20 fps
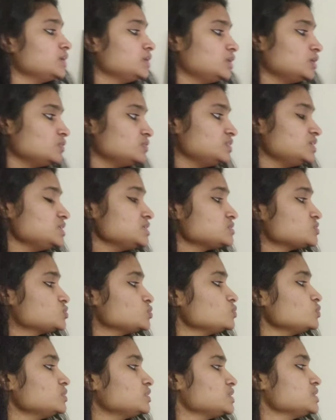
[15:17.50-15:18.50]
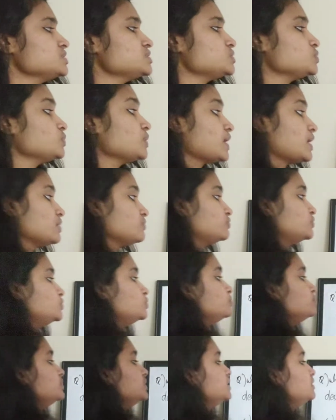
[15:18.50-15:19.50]
Now these two things you have
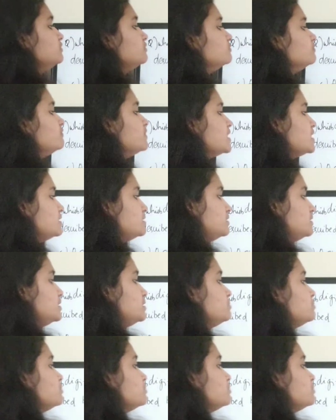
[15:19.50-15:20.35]
to be very